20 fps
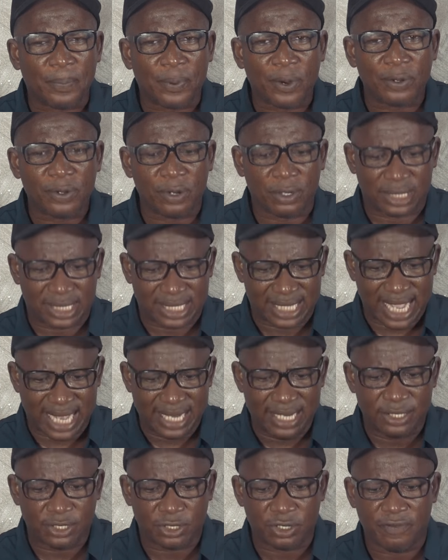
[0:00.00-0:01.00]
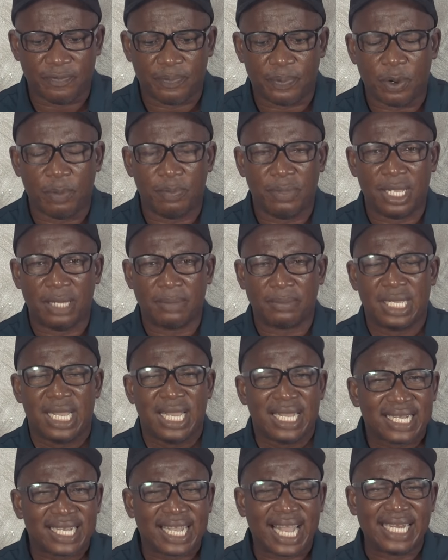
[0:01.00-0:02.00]
product, can it solve problem?
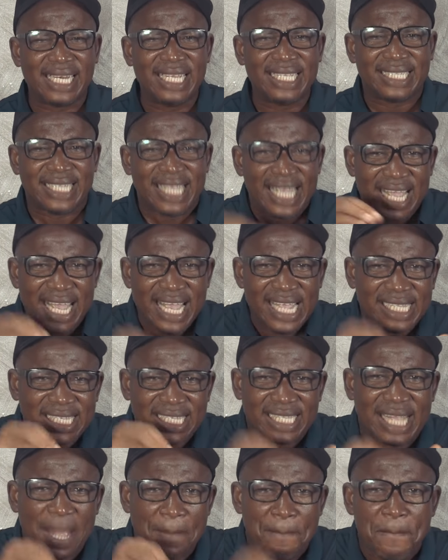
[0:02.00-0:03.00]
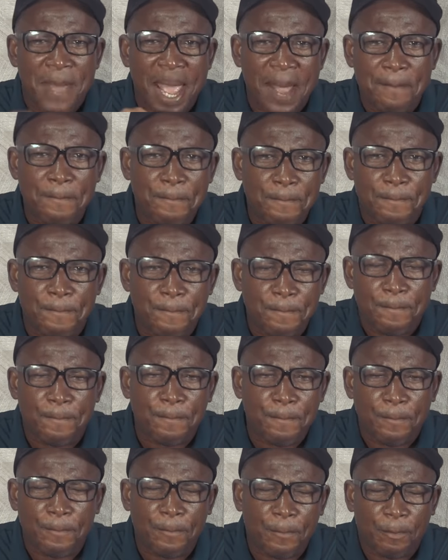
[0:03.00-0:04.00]
Can it hit the main
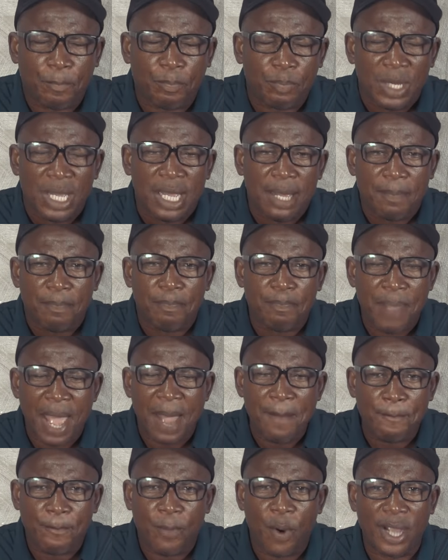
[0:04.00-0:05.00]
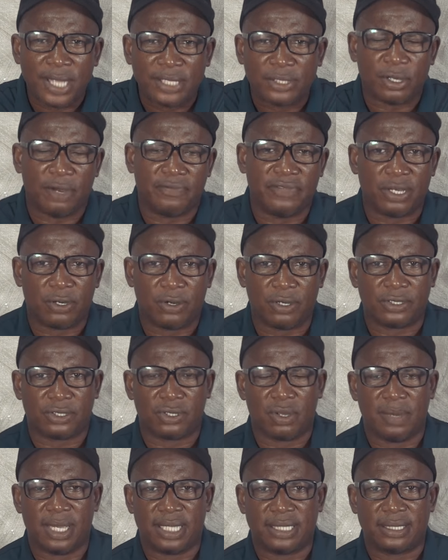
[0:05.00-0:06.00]
pain point of the
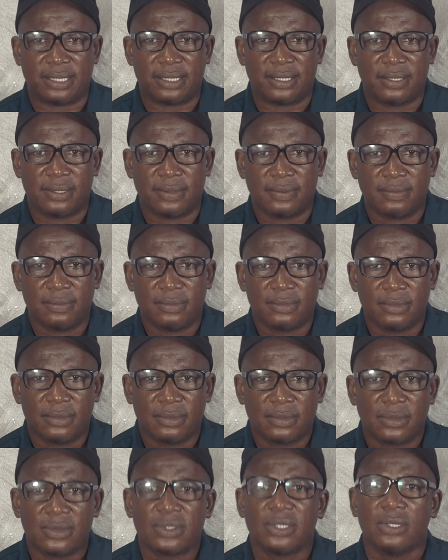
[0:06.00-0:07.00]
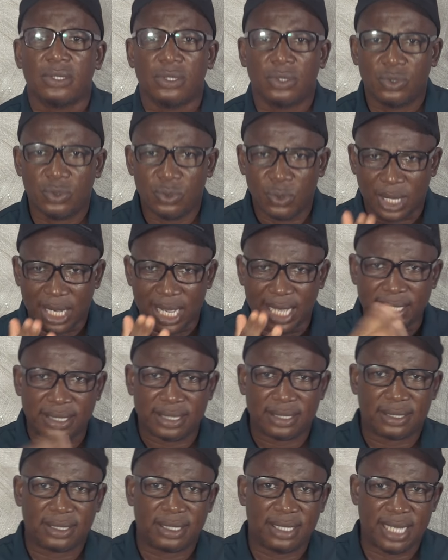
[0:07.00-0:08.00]
customers? You
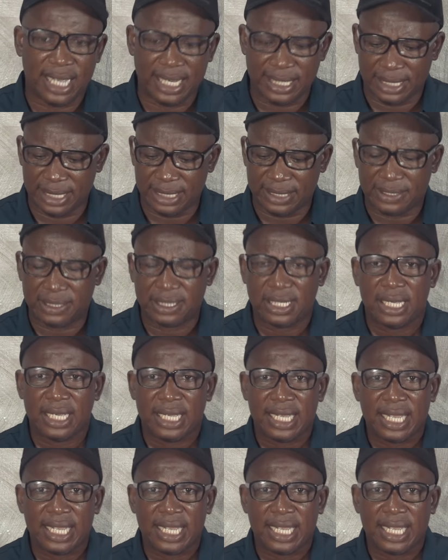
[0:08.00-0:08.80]
can get this